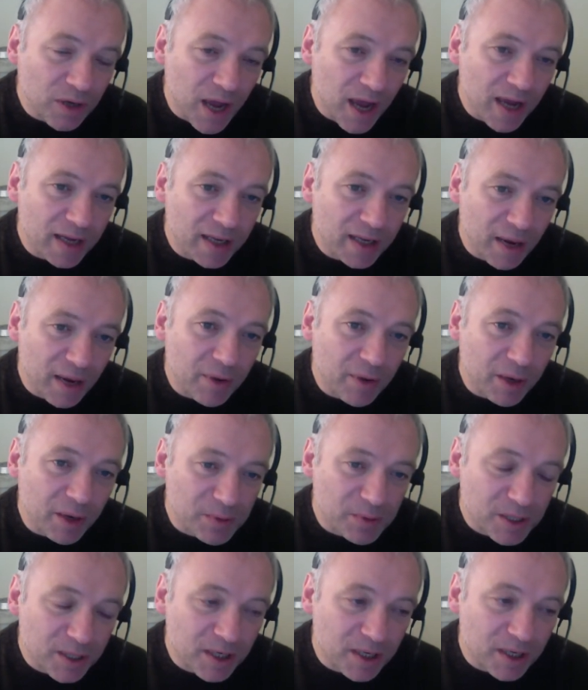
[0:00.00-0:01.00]
academic,
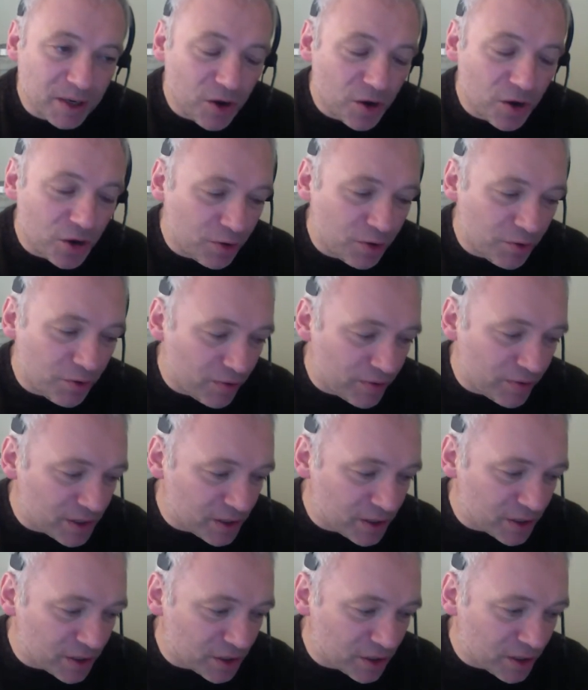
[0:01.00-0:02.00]
particularly an early career
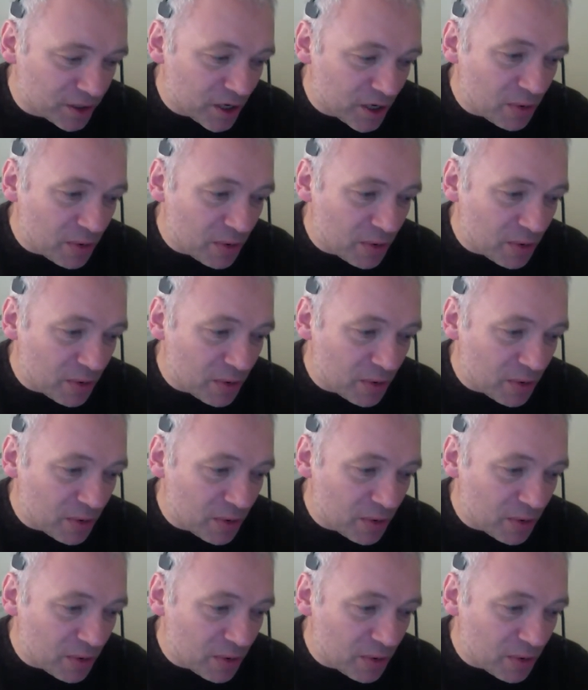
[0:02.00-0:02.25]
researcher,